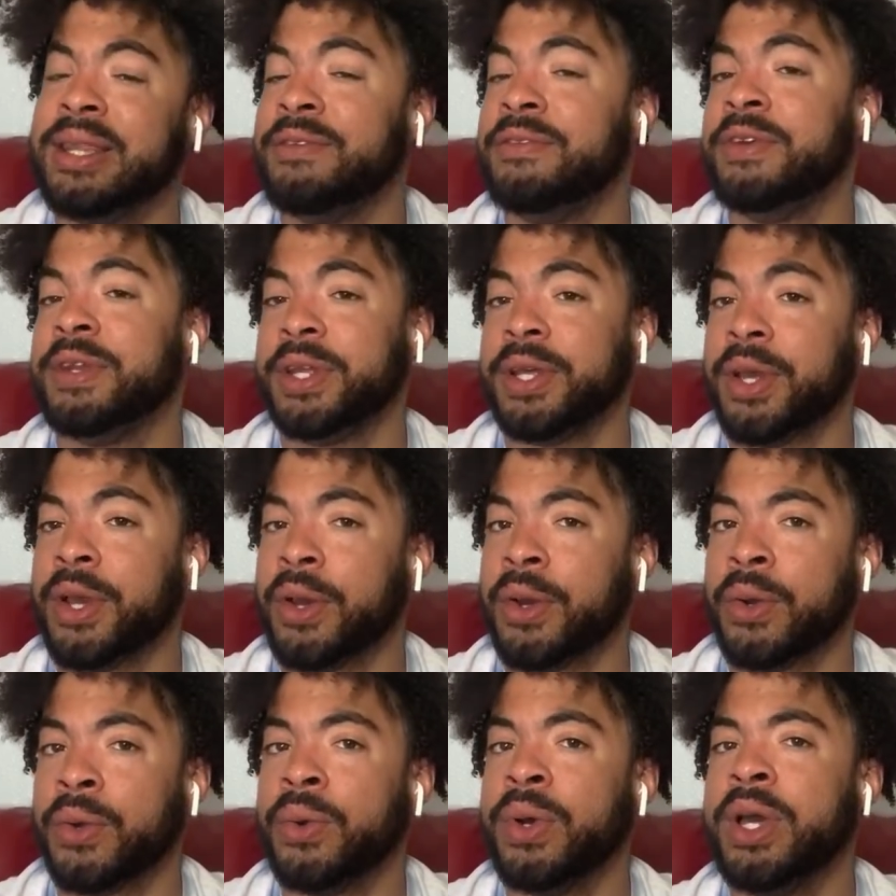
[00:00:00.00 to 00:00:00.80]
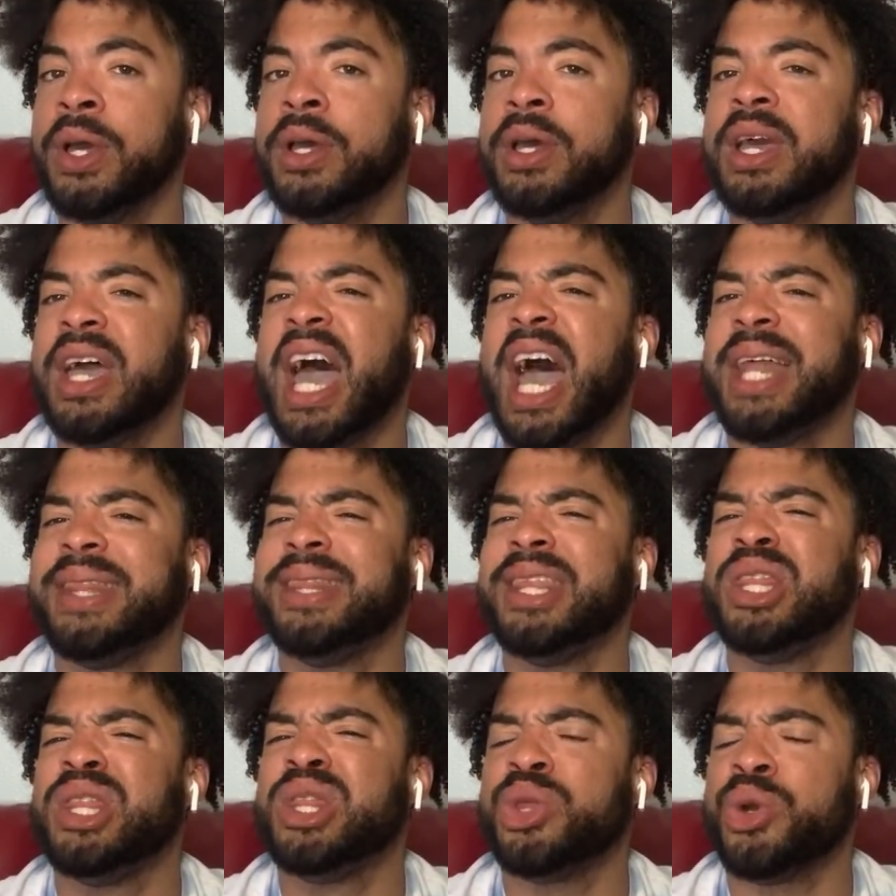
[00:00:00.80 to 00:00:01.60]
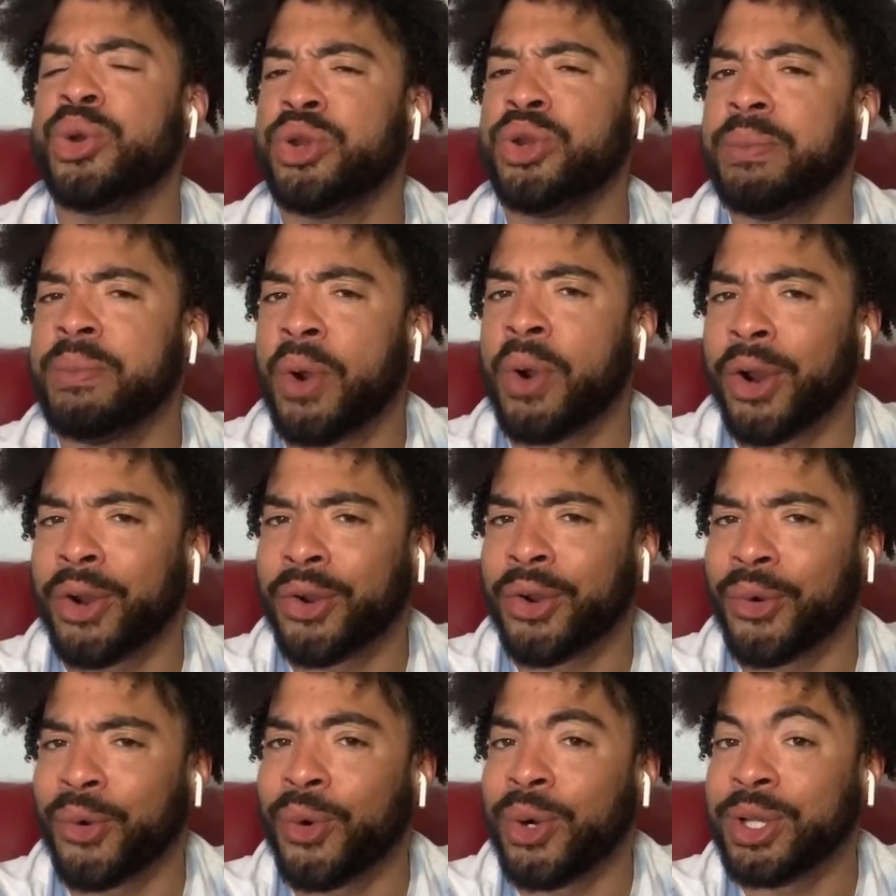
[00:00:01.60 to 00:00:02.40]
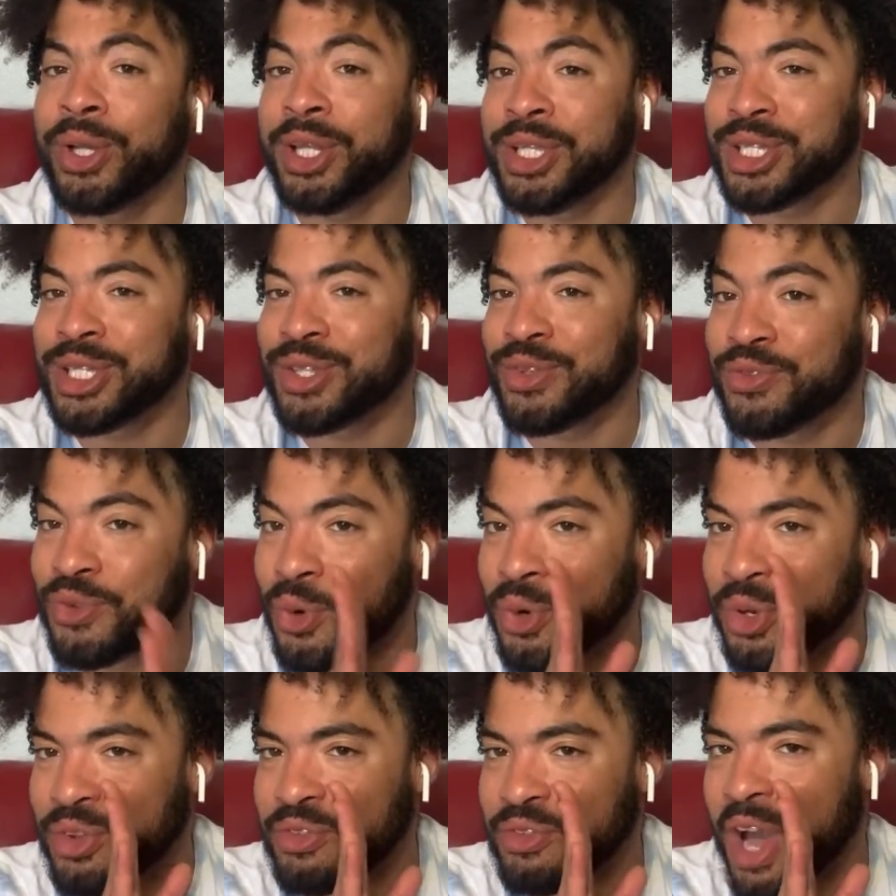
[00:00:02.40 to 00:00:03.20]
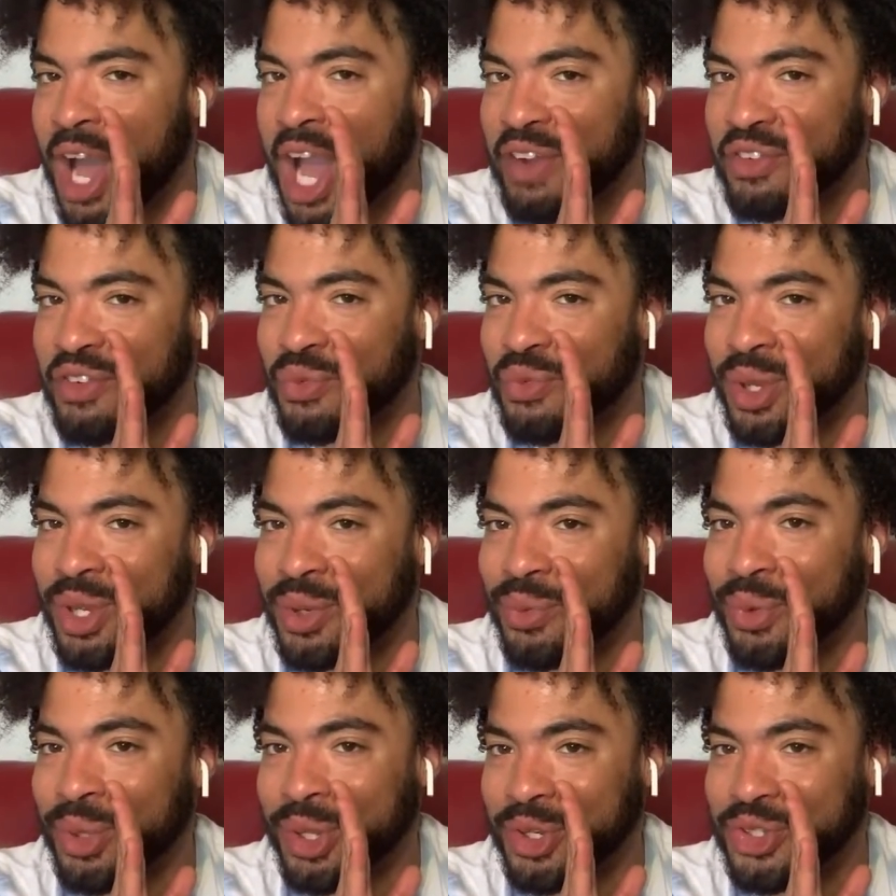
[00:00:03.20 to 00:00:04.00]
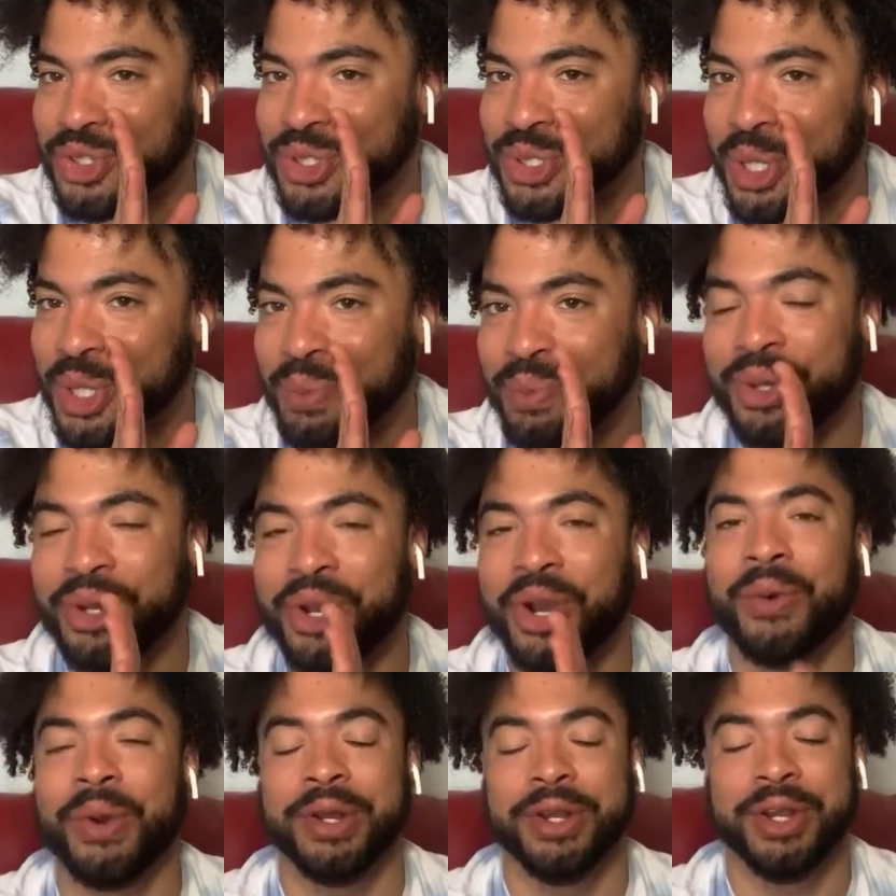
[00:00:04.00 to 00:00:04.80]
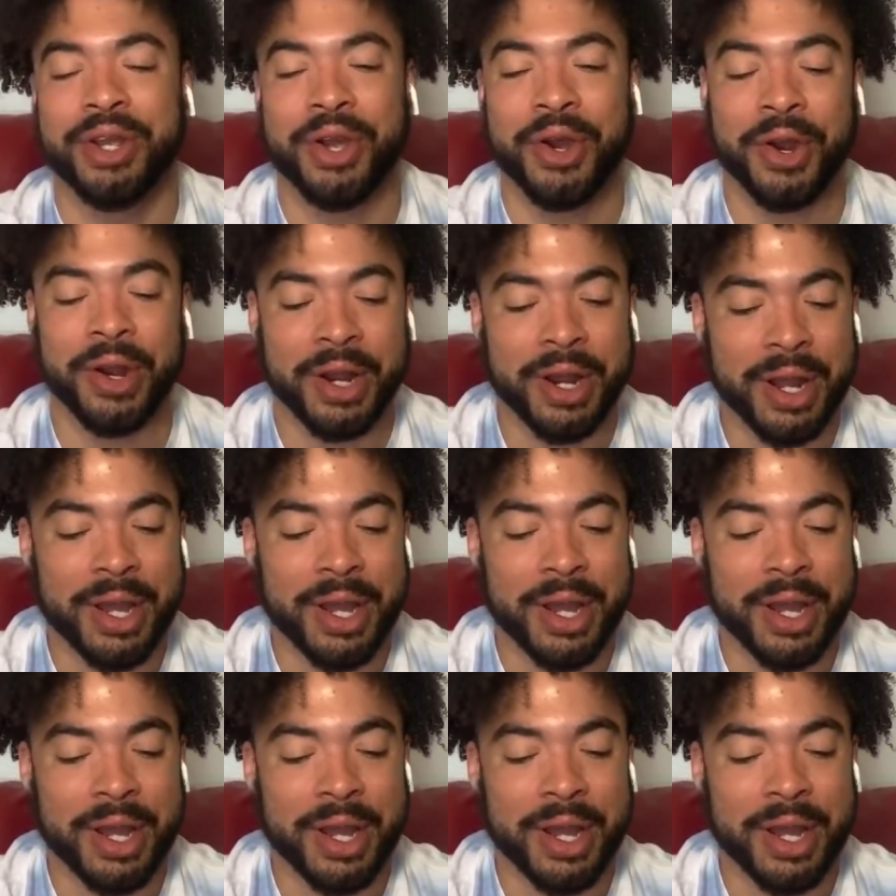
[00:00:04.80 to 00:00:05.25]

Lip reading: the video at the 30 marker or at least the 45 if we really just keep it going here.